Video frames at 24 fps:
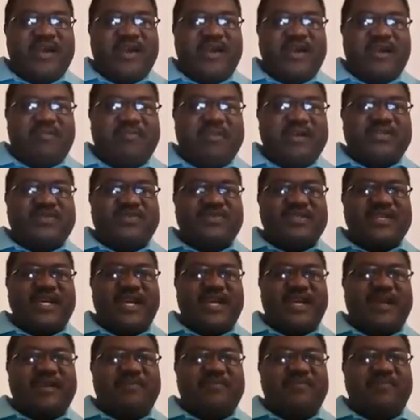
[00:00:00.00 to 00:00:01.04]
But
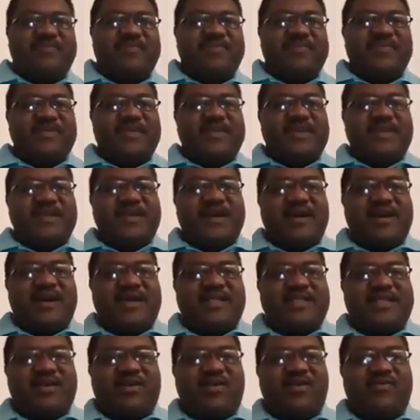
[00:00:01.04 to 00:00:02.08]
today,
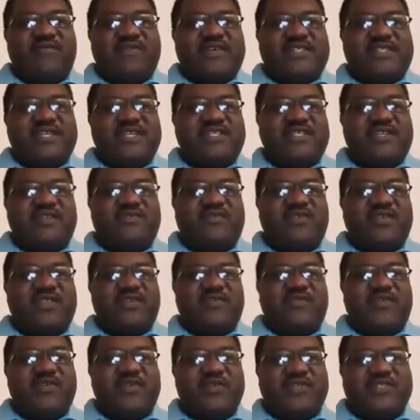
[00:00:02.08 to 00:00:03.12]
the conversation for
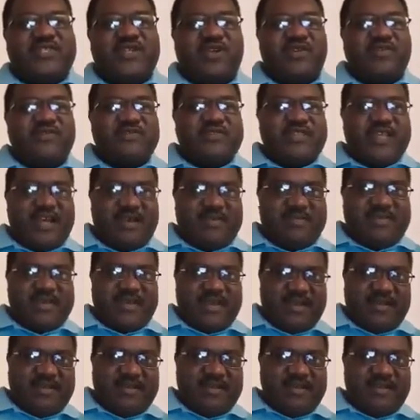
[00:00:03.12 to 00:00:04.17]
the future of
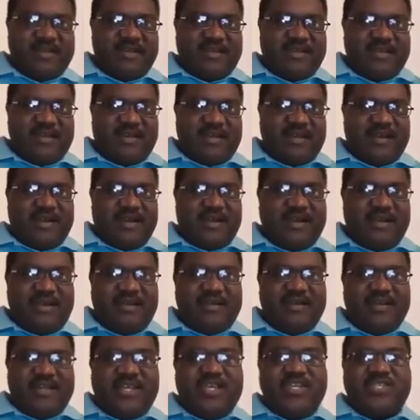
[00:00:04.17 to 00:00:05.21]
Zambia
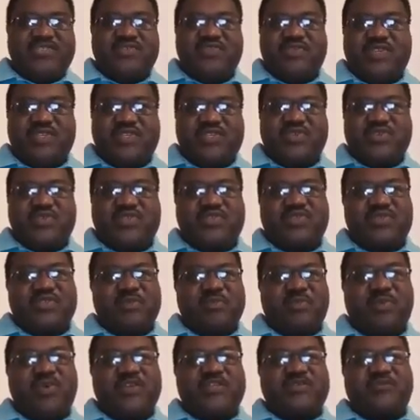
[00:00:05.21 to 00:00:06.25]
is reduced to
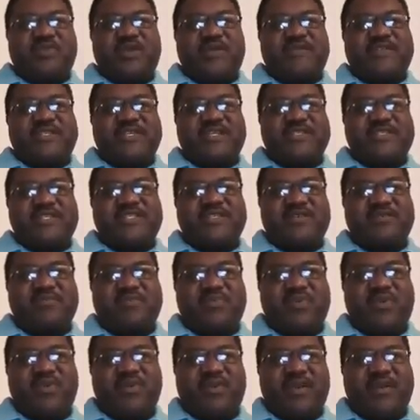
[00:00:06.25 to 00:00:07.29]
the botched
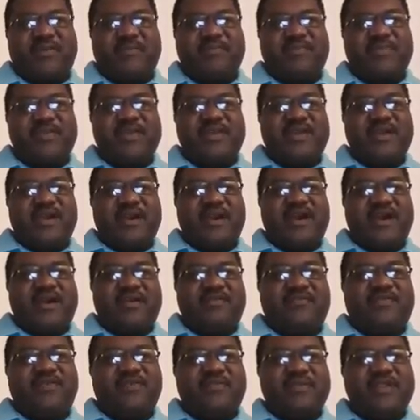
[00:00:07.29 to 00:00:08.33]
privatization program
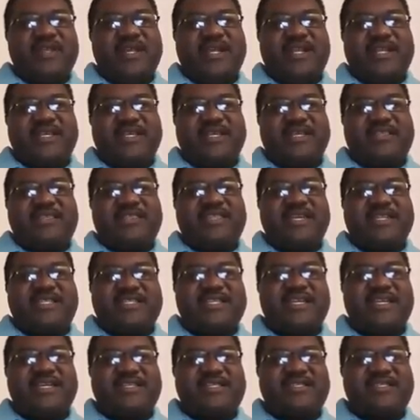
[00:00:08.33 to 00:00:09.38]
from nearly
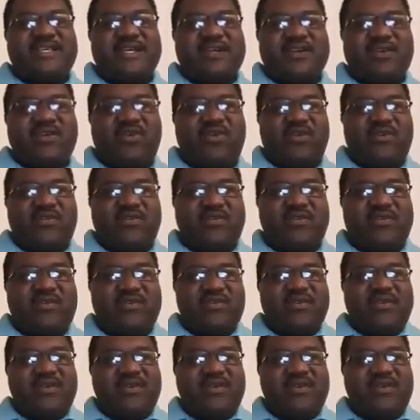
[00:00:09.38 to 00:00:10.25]
30 years ago.